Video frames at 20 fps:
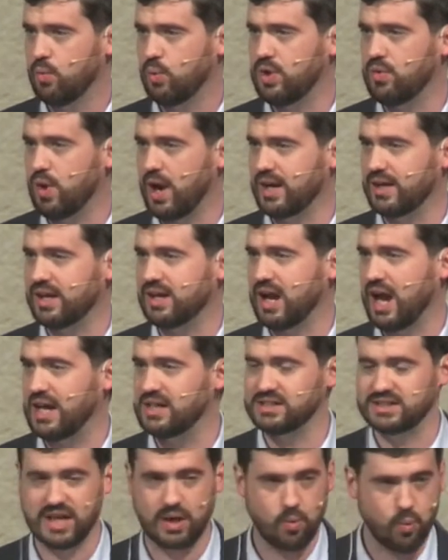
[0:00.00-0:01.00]
we
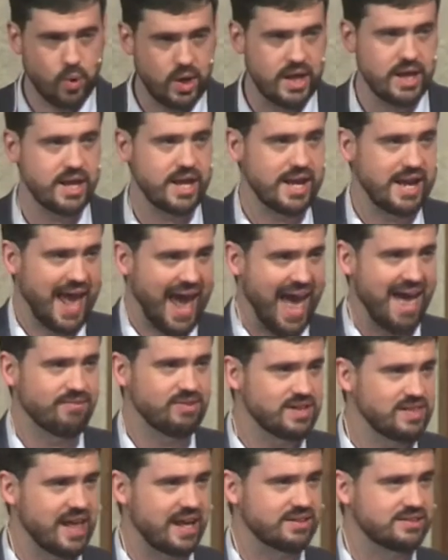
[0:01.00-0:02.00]
recognize that we, in
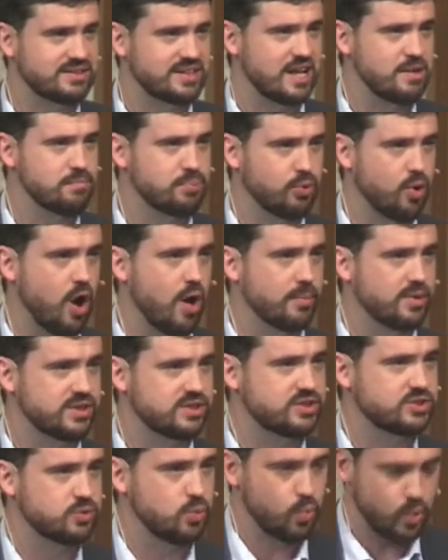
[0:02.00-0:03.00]
having that same
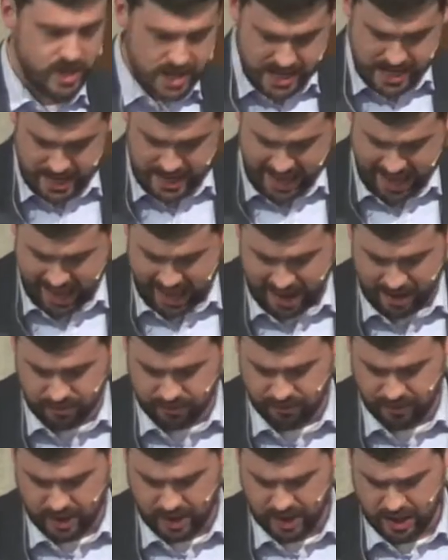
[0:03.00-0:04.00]
promise, we can
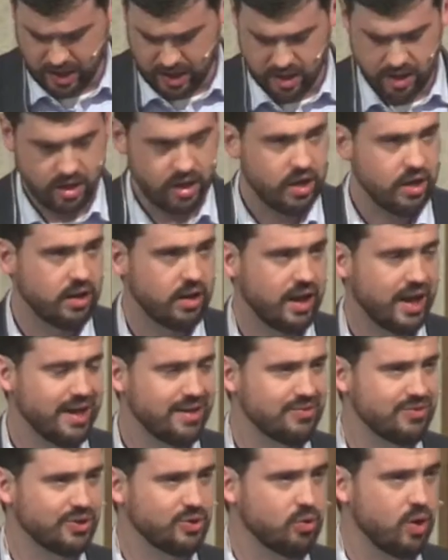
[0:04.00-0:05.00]
have
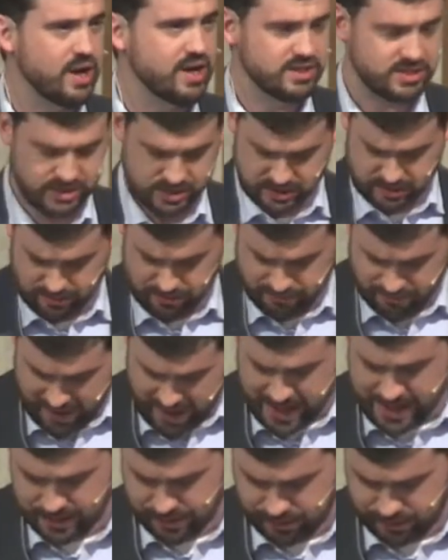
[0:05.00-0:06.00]
uh, the greatest
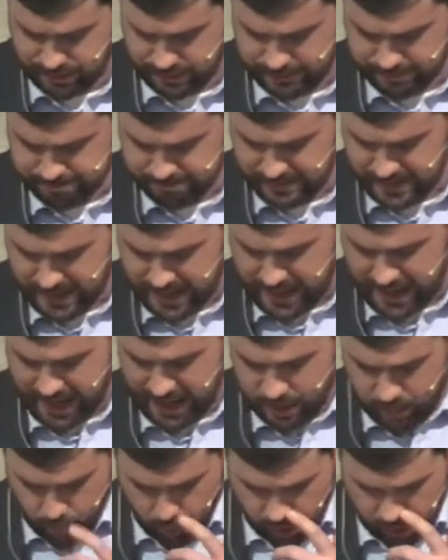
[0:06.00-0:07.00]
faith.
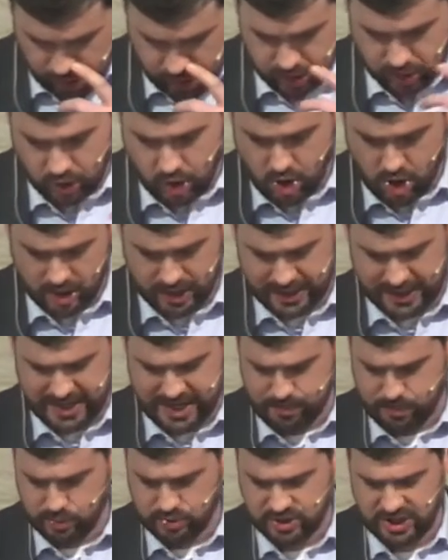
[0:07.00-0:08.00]
And we're going to look in
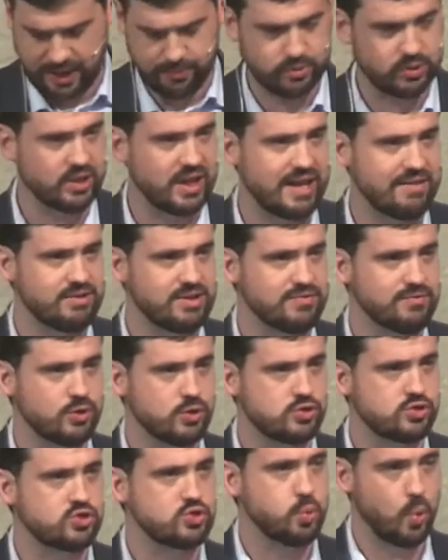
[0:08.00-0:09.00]
Hebrews chapter 11 and
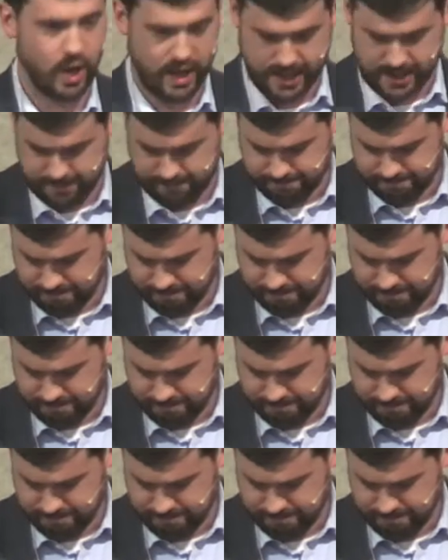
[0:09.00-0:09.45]
verse 20.